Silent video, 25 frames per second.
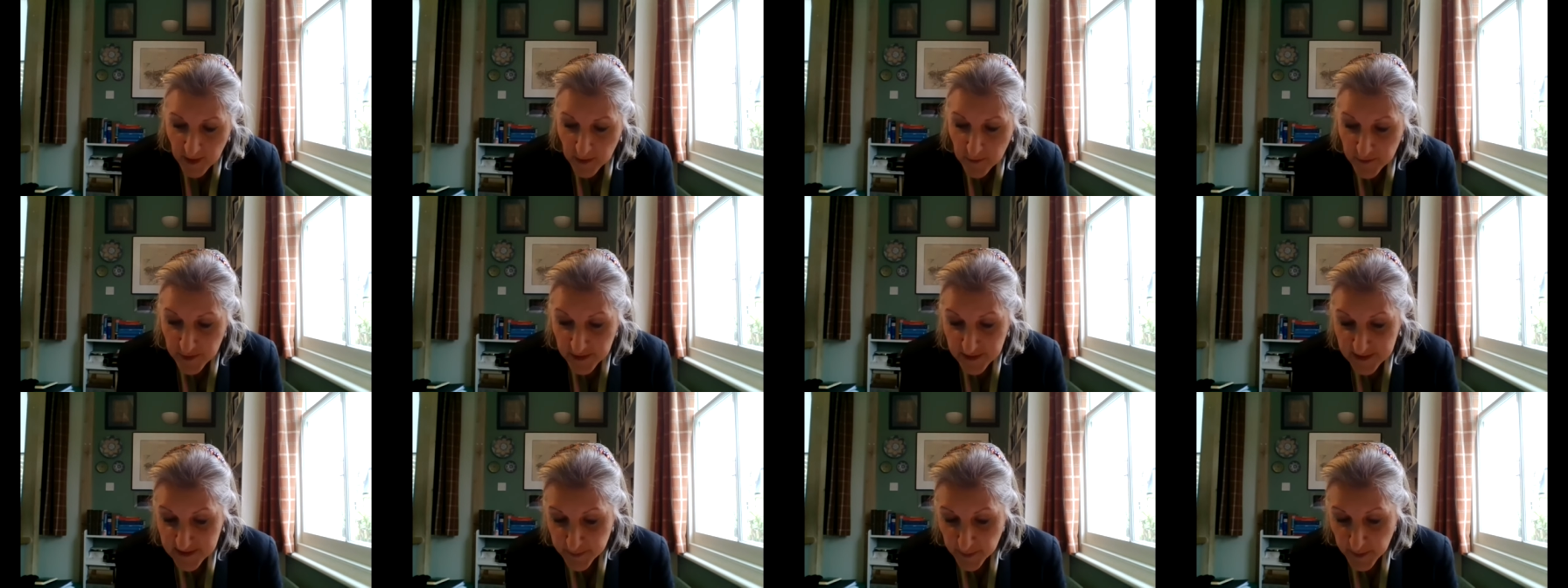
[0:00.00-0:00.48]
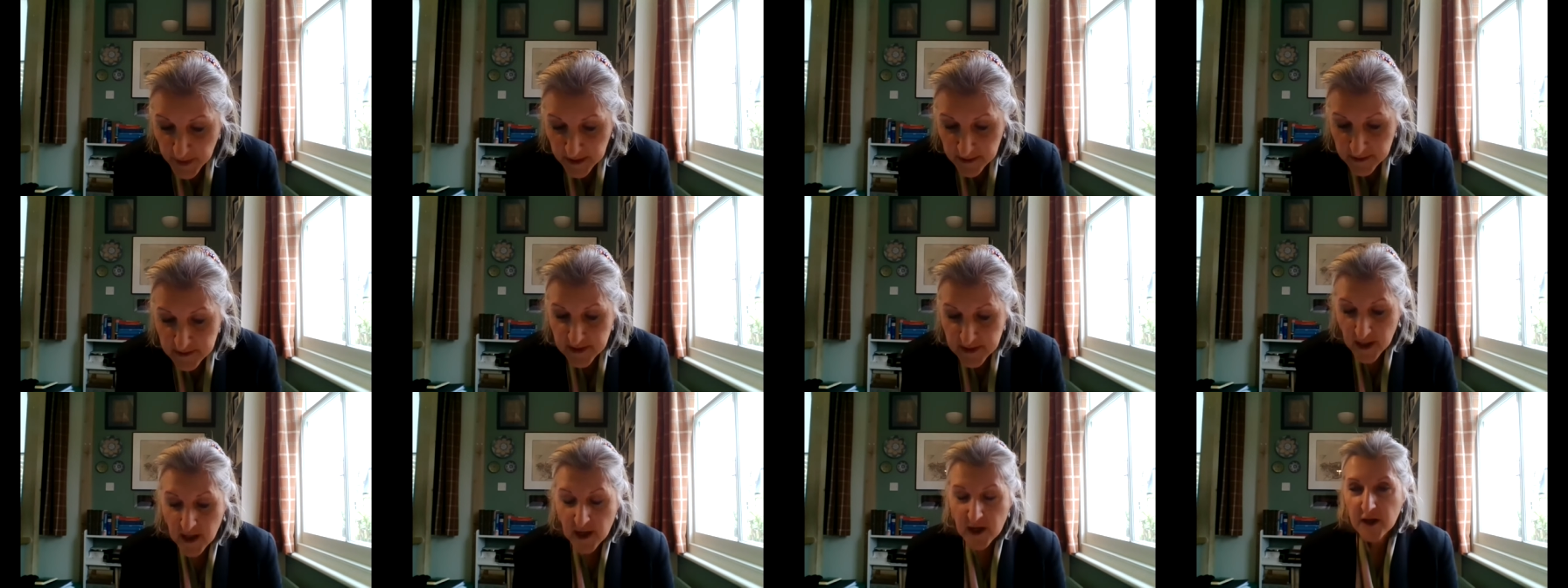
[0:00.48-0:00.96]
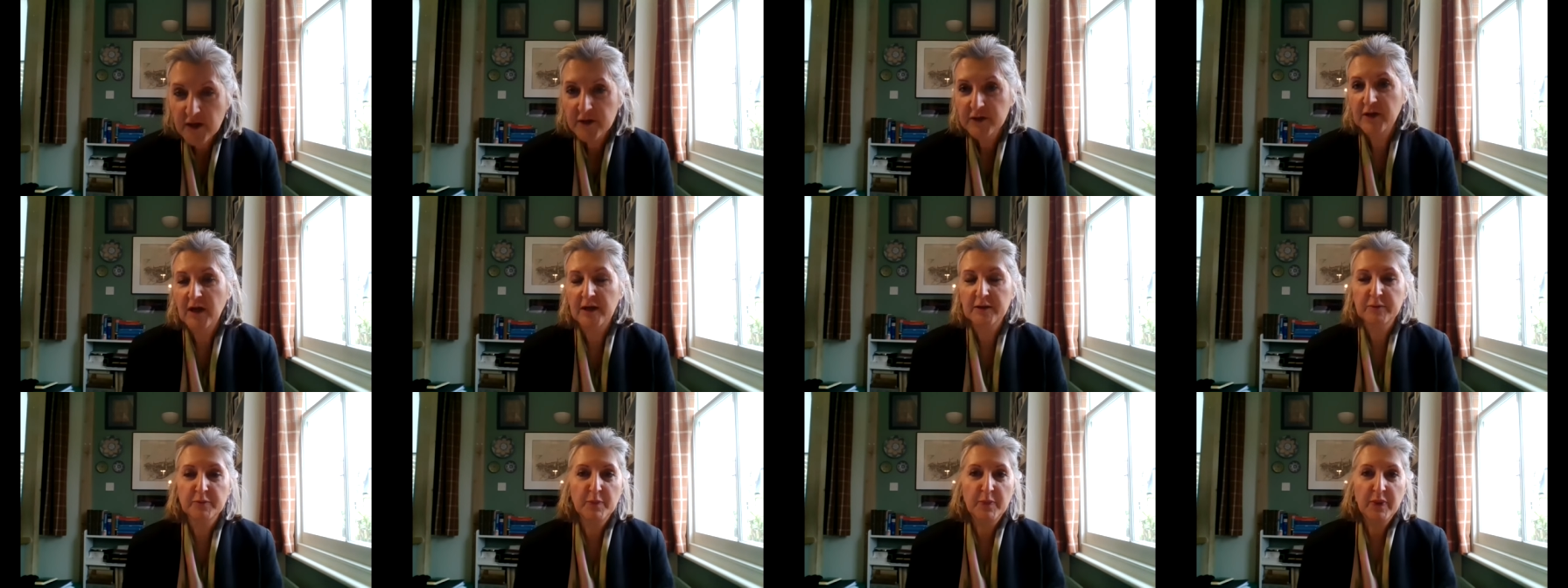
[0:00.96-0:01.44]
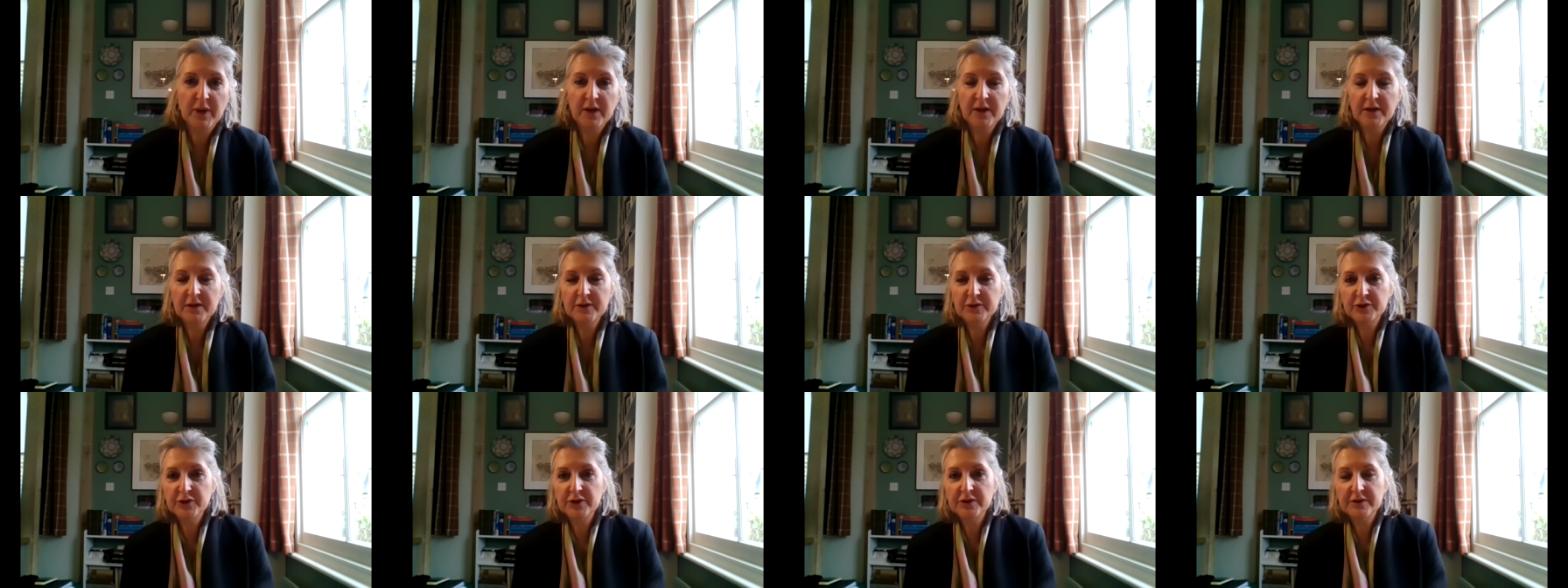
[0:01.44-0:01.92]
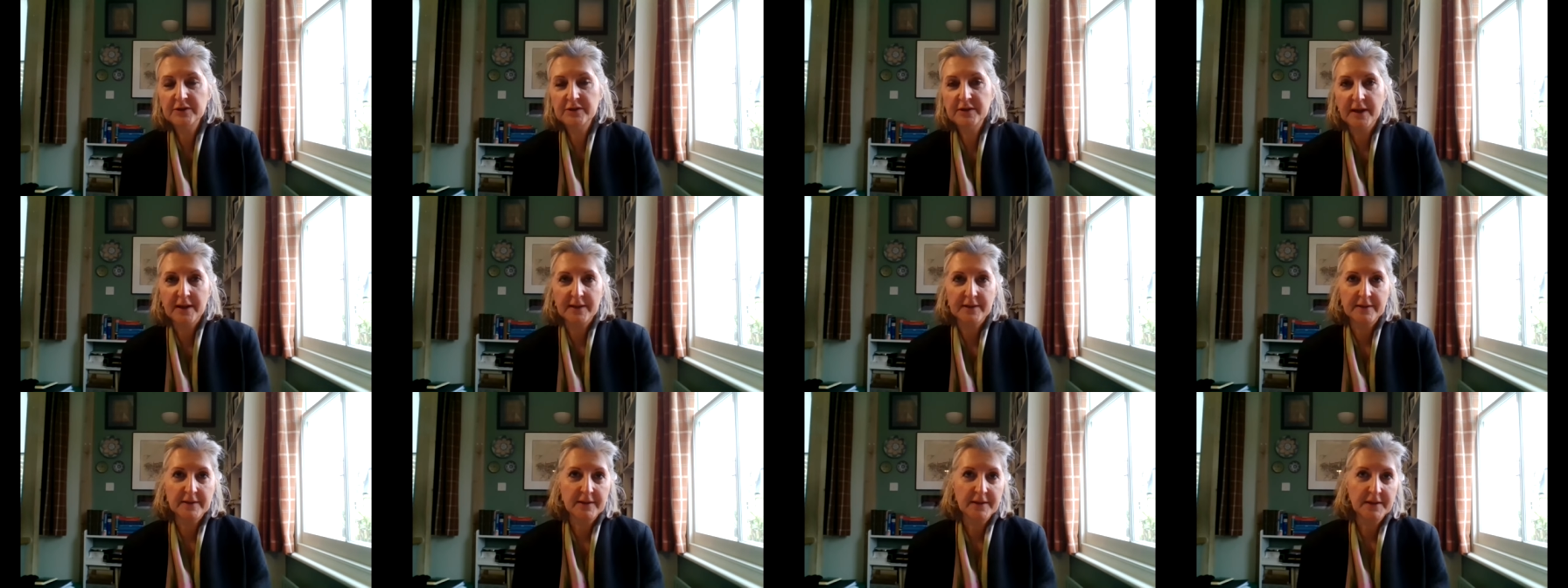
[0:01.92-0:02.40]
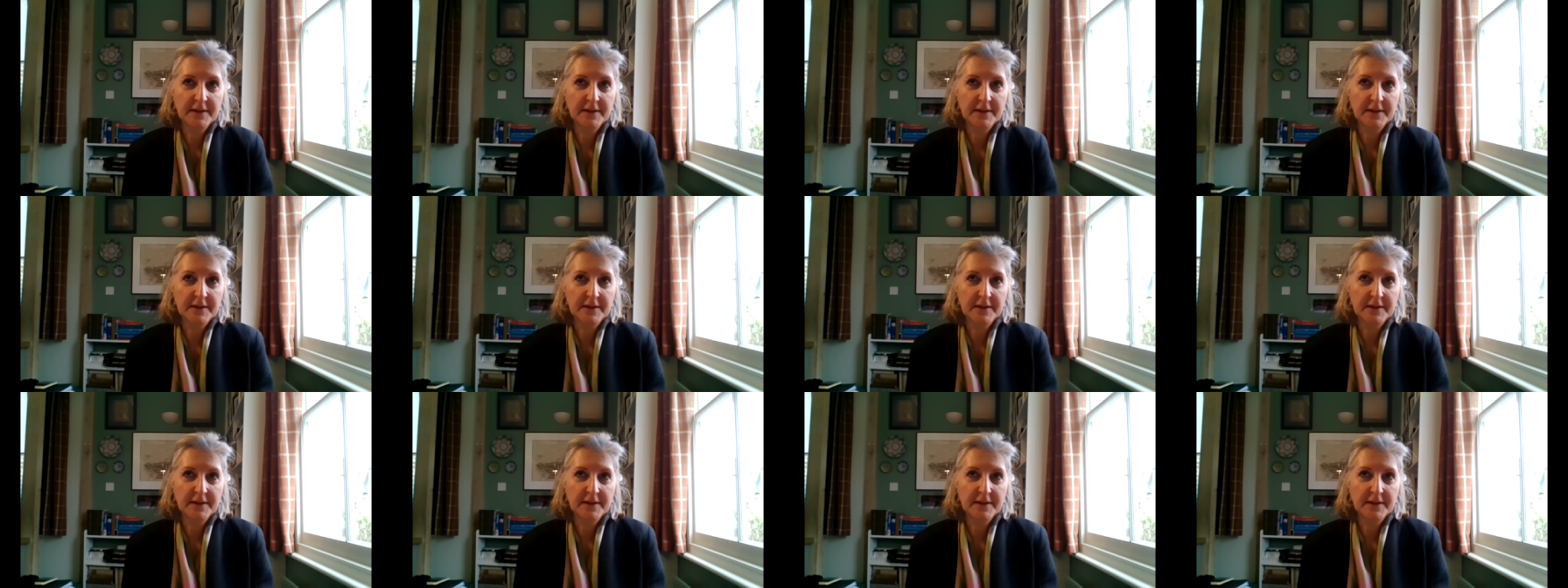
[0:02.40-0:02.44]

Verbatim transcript: This means that Persian and